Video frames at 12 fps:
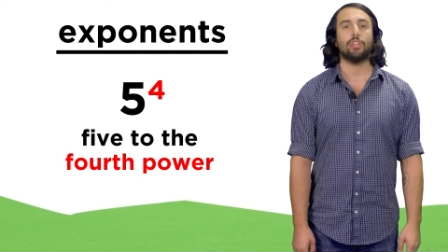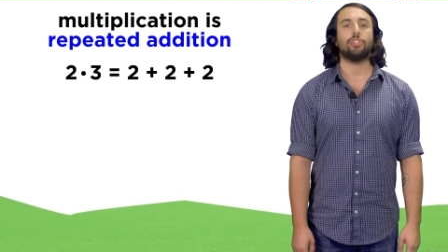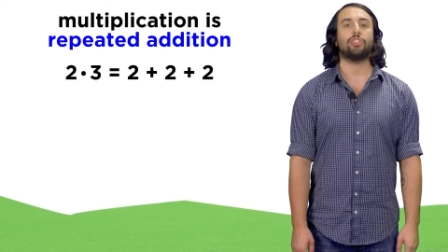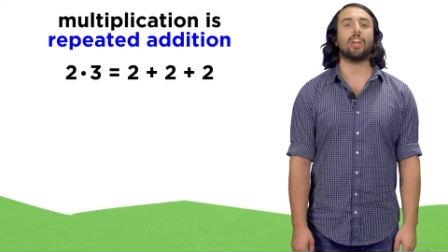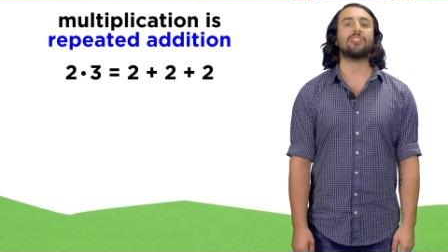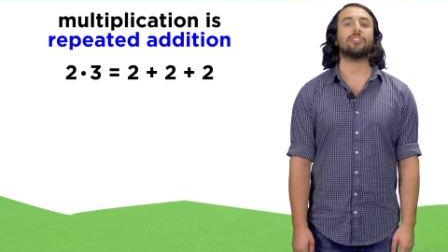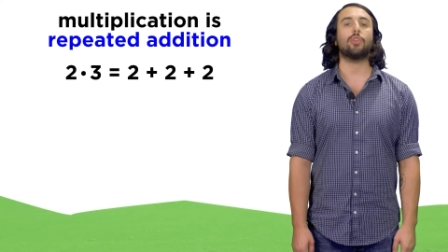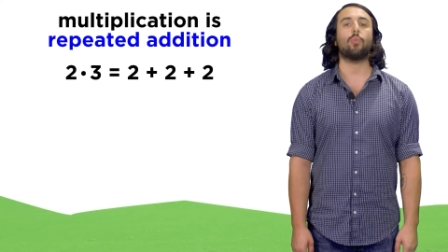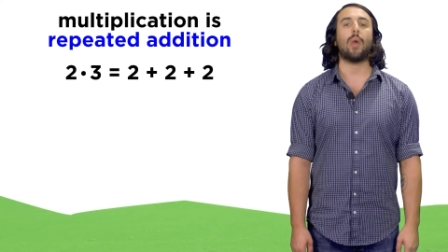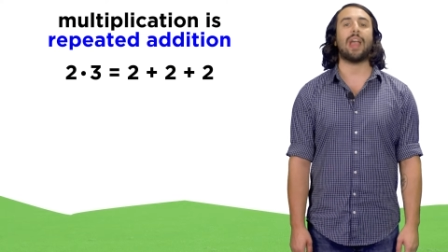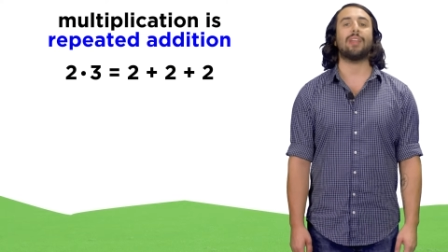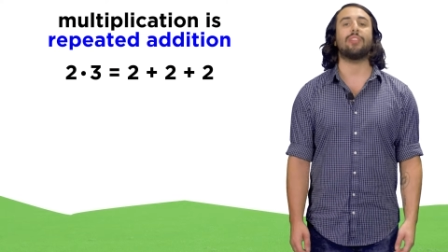Just the
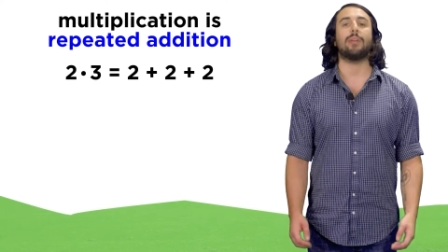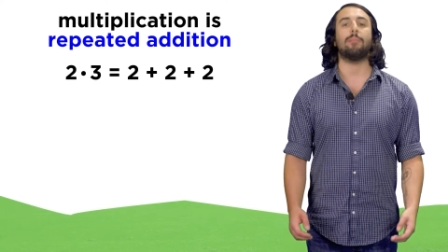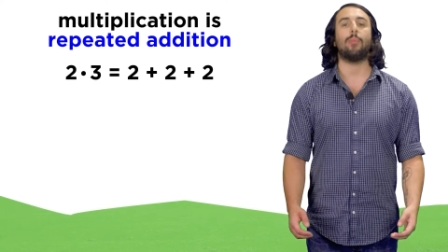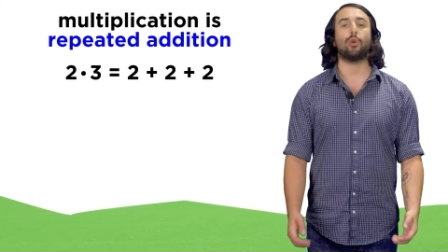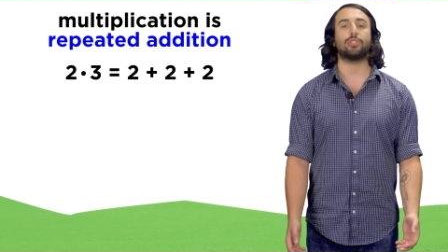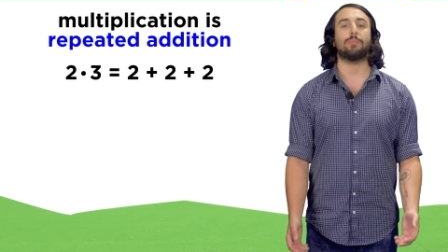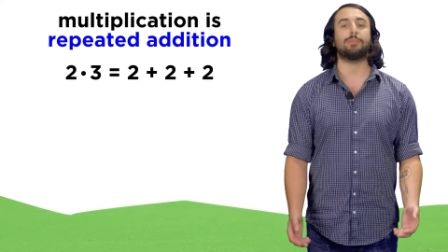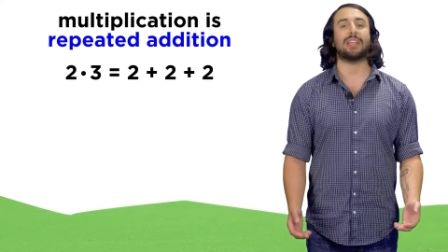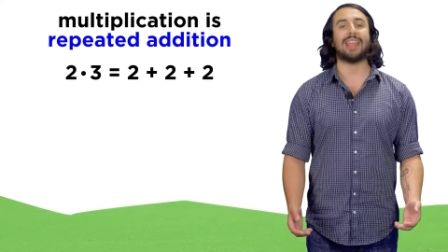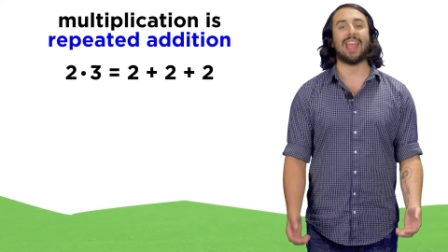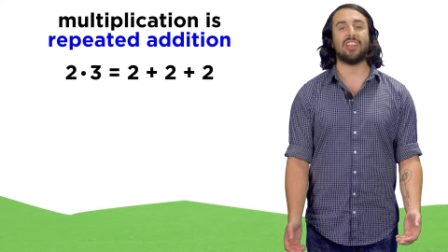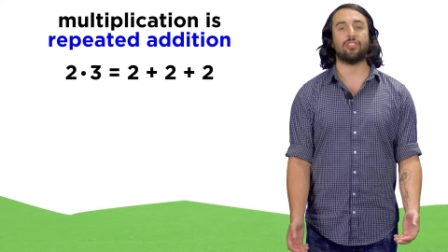way that
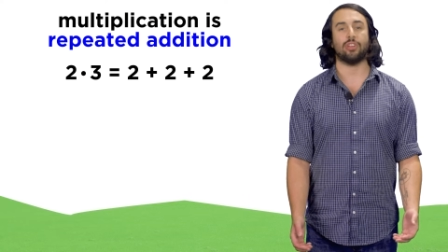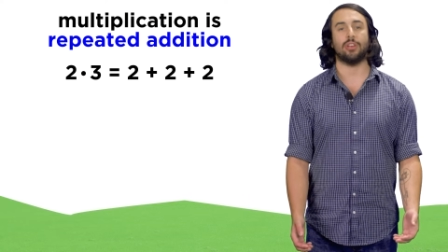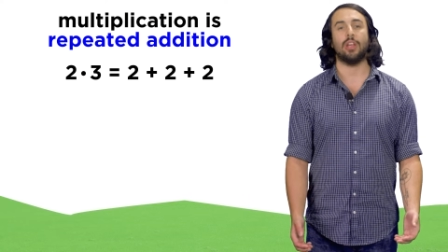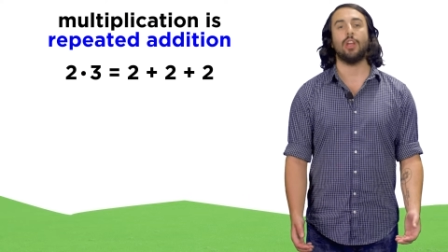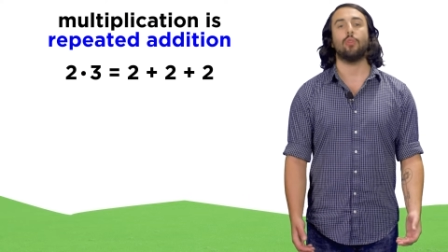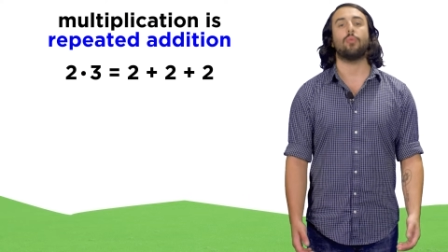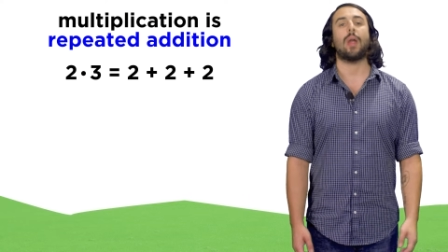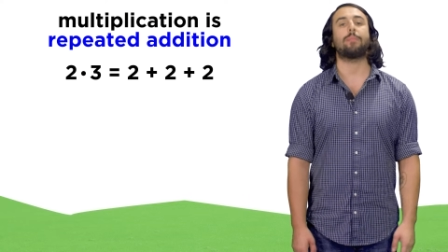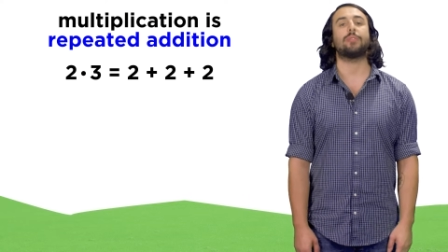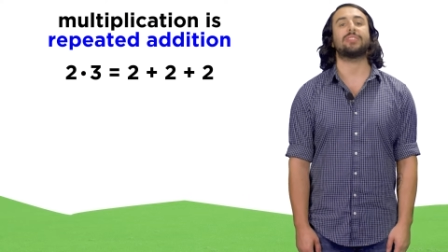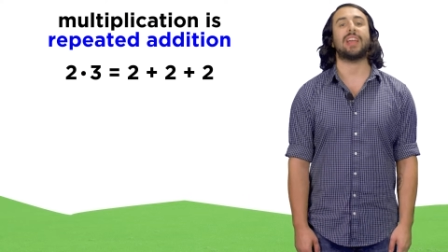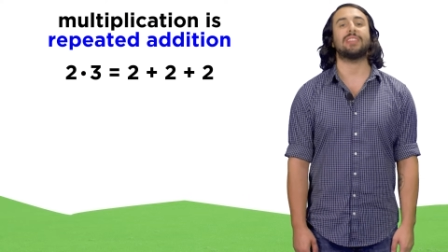multiplication
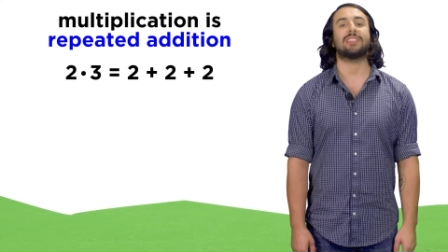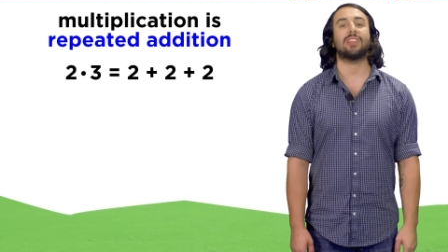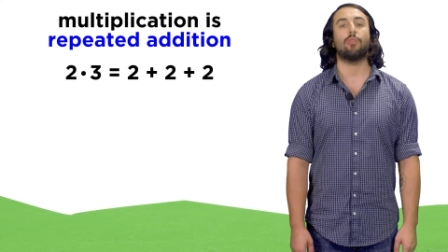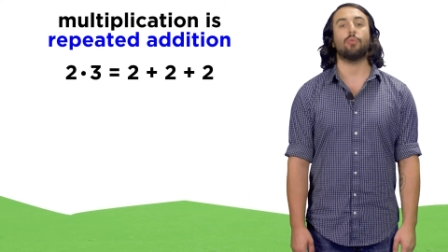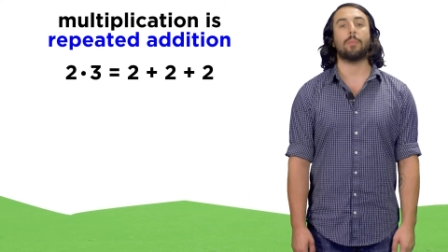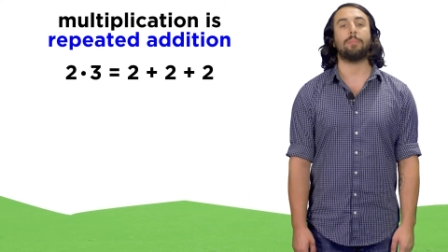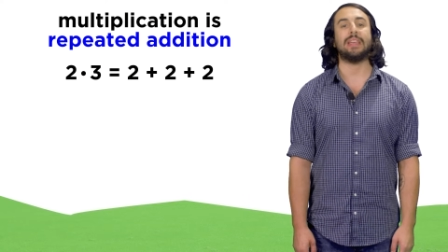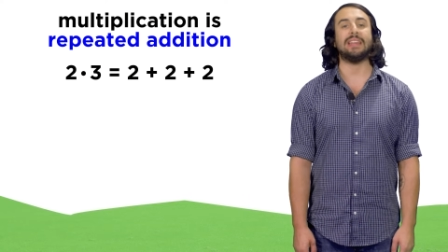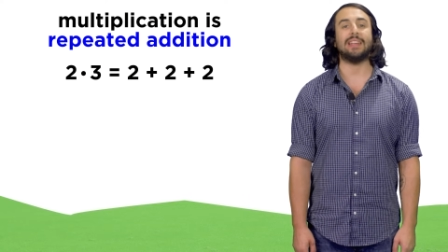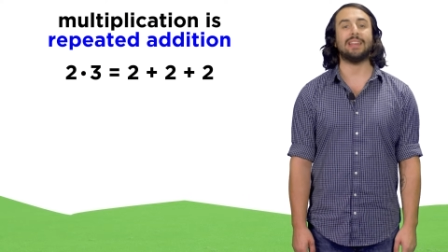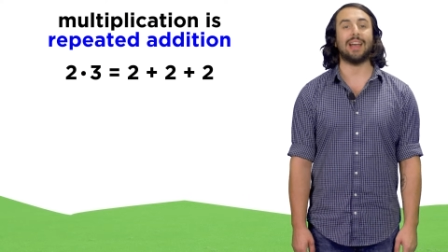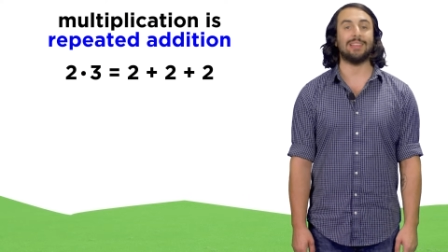represents
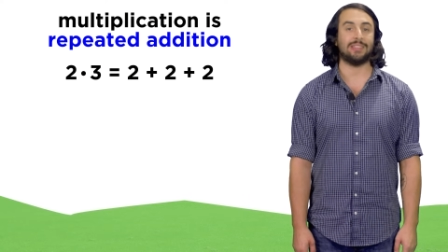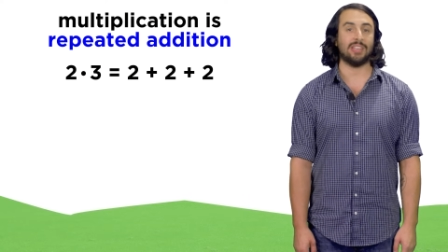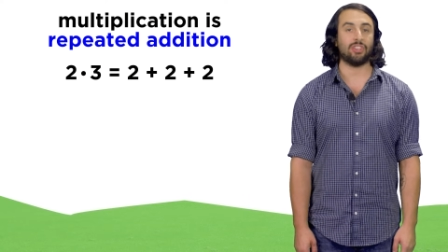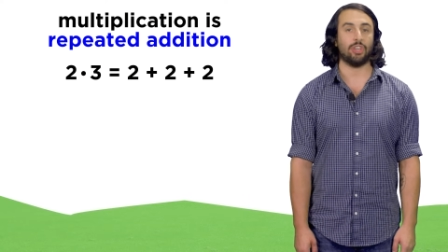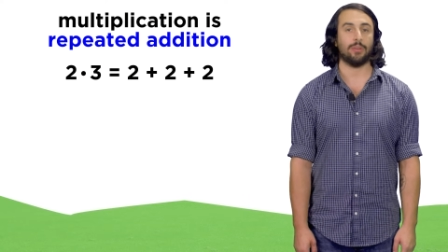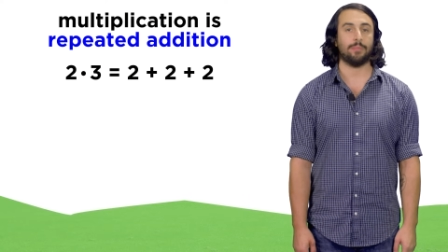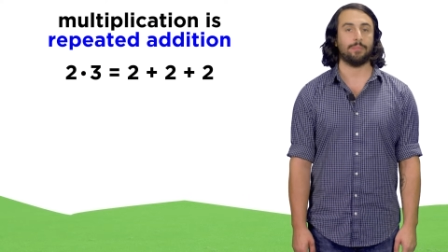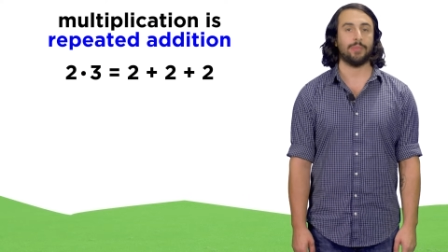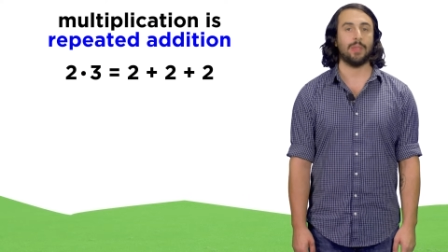repeated addition,